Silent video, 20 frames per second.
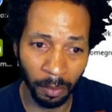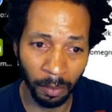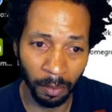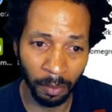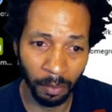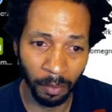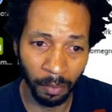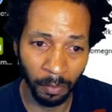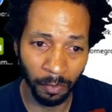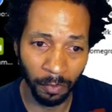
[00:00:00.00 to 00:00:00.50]

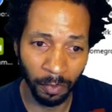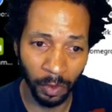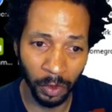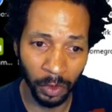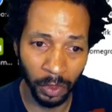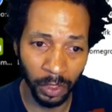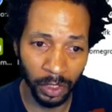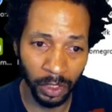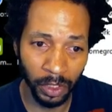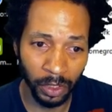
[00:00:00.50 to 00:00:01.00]

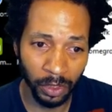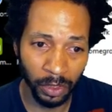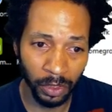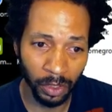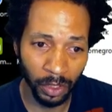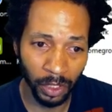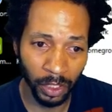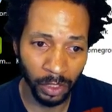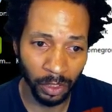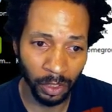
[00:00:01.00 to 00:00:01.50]
folder. So
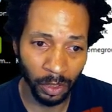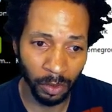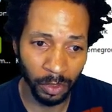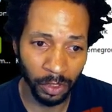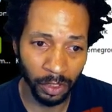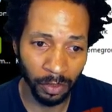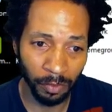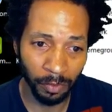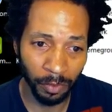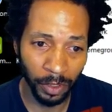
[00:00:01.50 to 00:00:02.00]
let's go into
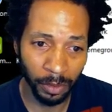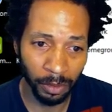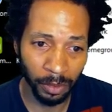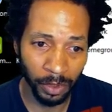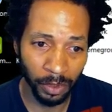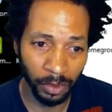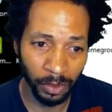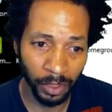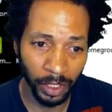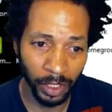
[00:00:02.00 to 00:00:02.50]
Freedom
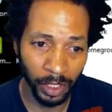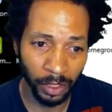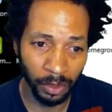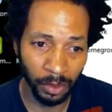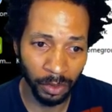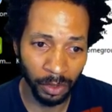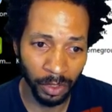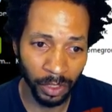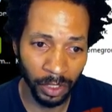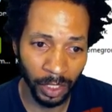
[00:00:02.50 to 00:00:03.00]
Studios,
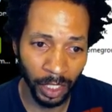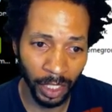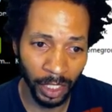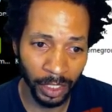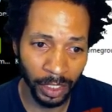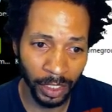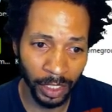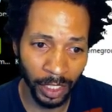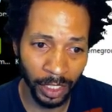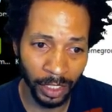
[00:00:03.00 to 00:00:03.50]

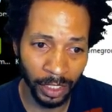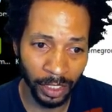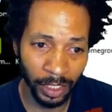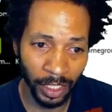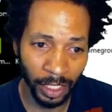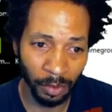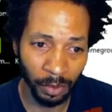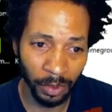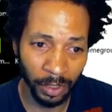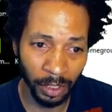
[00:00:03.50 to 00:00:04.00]
content, just like we
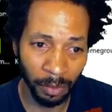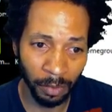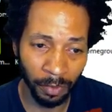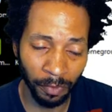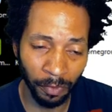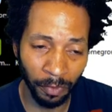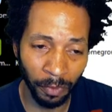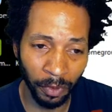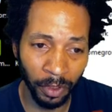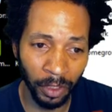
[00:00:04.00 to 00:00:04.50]
did
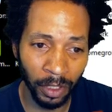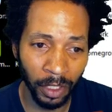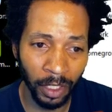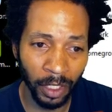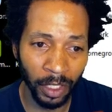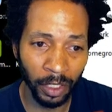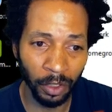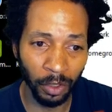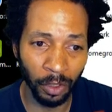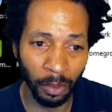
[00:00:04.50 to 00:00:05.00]
before.
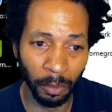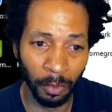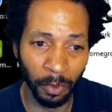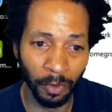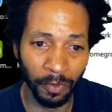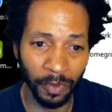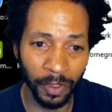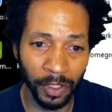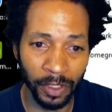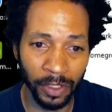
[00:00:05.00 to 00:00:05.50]
Go to
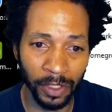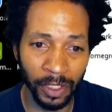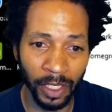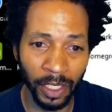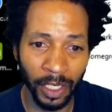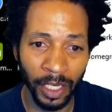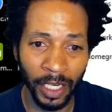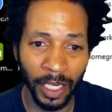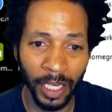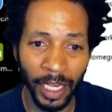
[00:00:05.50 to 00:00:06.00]
movies,
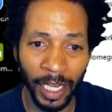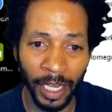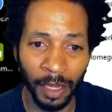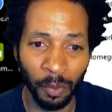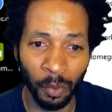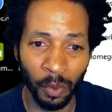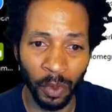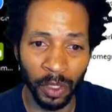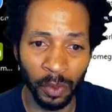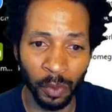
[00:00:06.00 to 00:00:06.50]
and
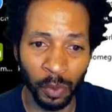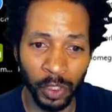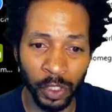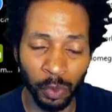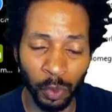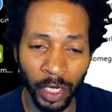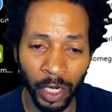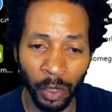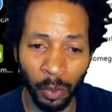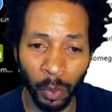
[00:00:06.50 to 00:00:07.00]
which one I
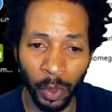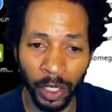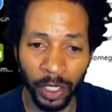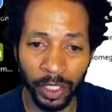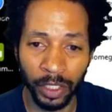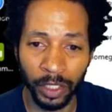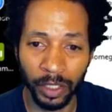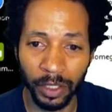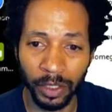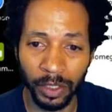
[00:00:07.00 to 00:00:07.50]
want to
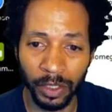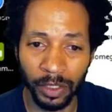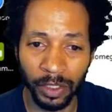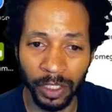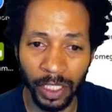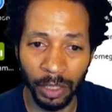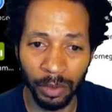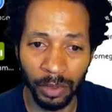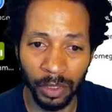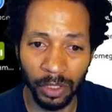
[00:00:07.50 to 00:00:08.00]

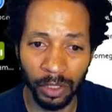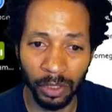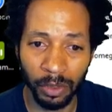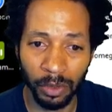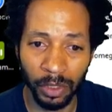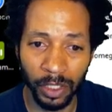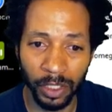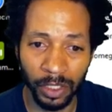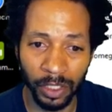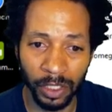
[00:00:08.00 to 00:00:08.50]
substitute
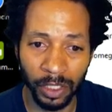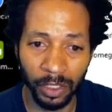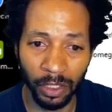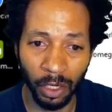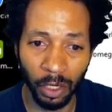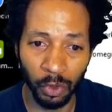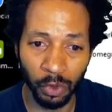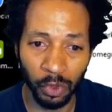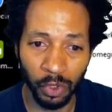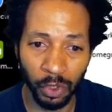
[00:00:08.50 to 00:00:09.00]
is this
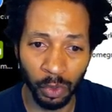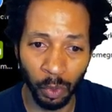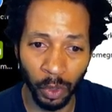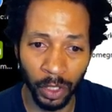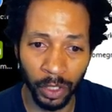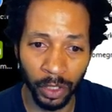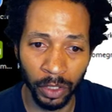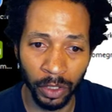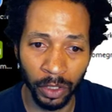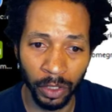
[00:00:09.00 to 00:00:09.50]
host one.
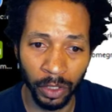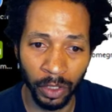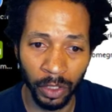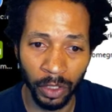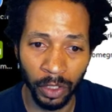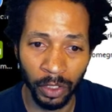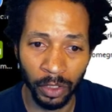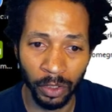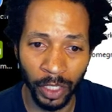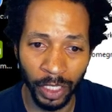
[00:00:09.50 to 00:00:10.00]

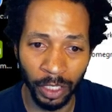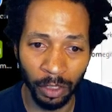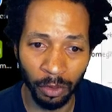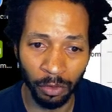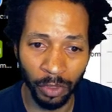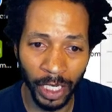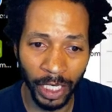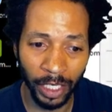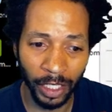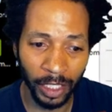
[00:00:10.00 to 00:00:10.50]
So I can right
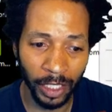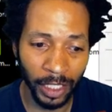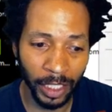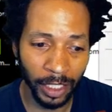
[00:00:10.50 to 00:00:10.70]
click,